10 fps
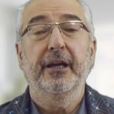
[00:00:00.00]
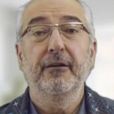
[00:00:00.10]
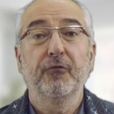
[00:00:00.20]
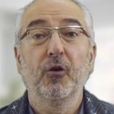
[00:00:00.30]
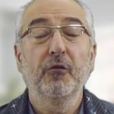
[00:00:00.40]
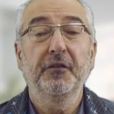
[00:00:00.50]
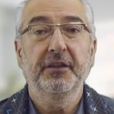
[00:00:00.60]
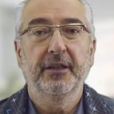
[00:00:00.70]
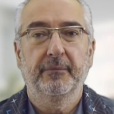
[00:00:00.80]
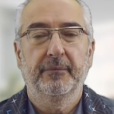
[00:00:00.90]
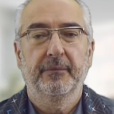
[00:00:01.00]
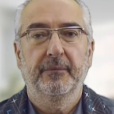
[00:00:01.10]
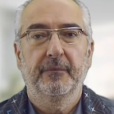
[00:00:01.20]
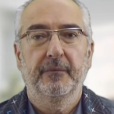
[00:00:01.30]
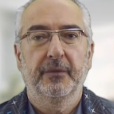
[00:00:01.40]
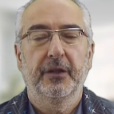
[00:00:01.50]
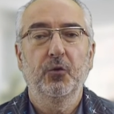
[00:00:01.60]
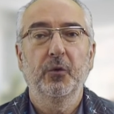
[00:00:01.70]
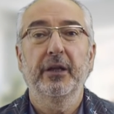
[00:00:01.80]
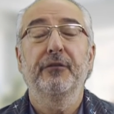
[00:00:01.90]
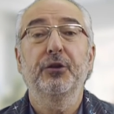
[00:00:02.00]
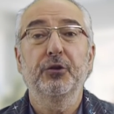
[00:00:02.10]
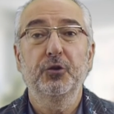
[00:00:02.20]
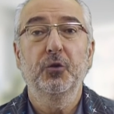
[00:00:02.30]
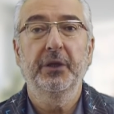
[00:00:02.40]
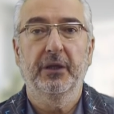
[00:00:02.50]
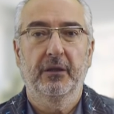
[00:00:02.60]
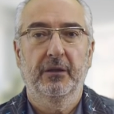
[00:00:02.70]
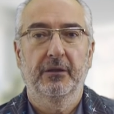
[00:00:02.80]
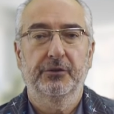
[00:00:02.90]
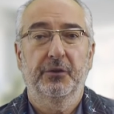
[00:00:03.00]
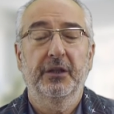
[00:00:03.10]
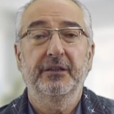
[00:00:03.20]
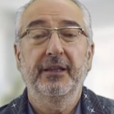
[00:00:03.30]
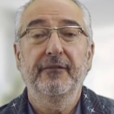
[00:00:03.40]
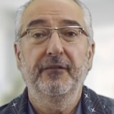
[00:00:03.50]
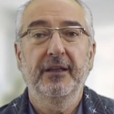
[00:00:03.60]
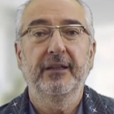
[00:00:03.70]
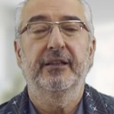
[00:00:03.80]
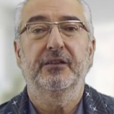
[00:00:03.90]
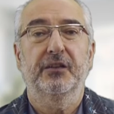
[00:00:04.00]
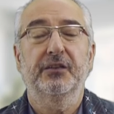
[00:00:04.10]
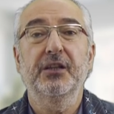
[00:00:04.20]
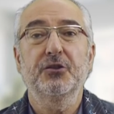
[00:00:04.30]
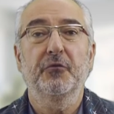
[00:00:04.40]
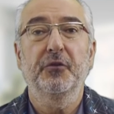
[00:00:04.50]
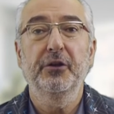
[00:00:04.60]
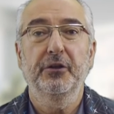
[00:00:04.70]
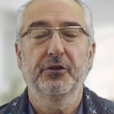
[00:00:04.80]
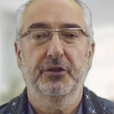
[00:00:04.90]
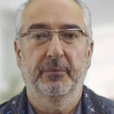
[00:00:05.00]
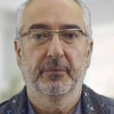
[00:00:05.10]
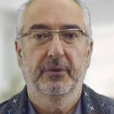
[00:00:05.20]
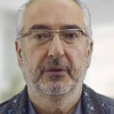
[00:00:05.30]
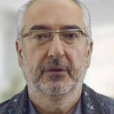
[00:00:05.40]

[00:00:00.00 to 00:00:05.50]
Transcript: Involving them in whatever you're doing so that they feel there is a sense of ownership.